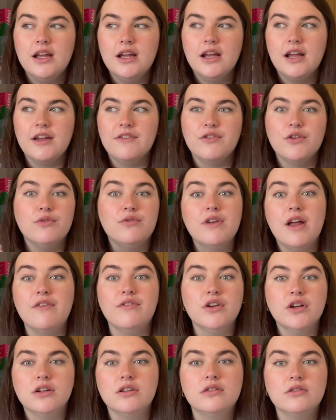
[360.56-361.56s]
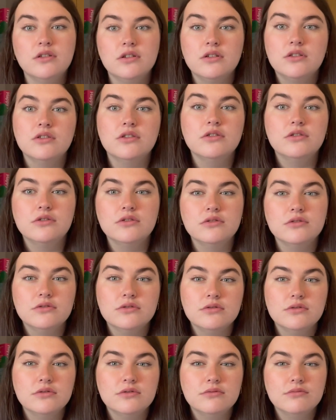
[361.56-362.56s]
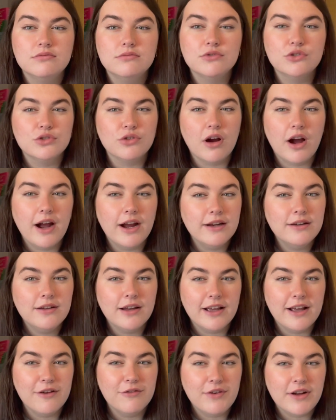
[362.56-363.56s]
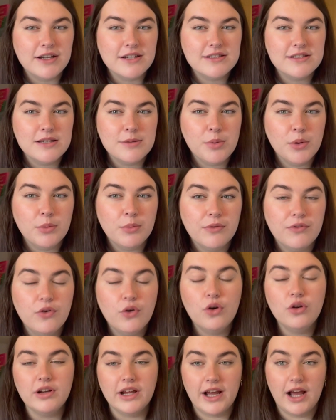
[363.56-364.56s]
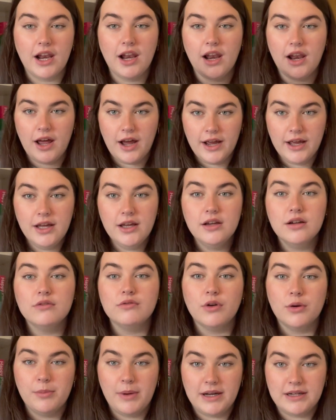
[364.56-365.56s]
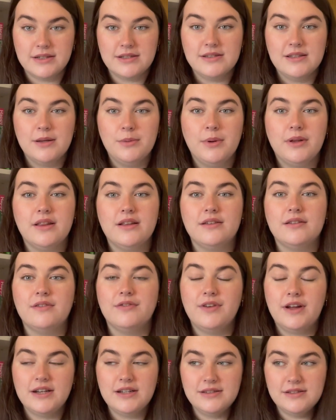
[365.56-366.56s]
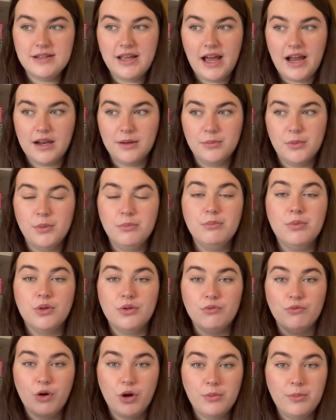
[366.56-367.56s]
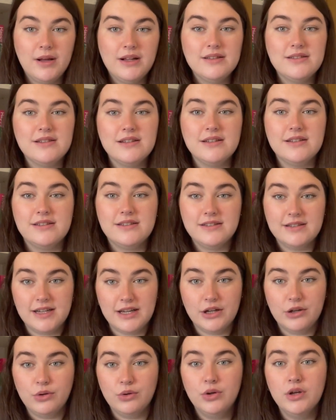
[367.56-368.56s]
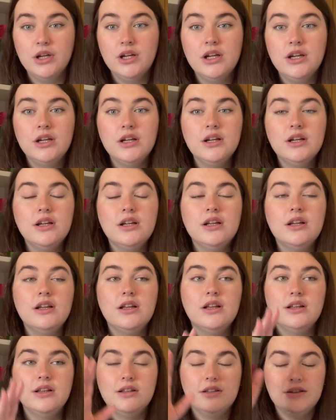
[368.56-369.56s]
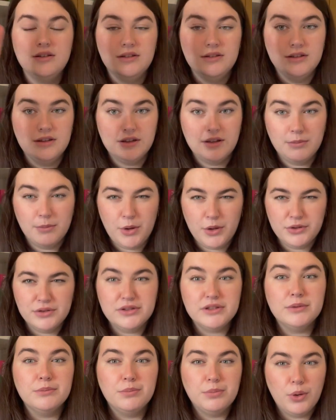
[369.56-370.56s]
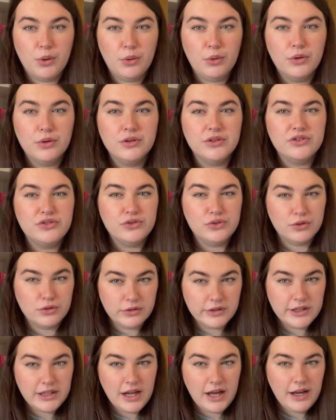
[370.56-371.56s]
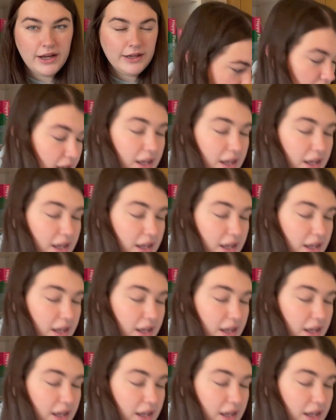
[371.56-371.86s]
If you've never tried like a fantasy book before, like a light romantasy where there's a fantasy element but the romance is still the most important storyline.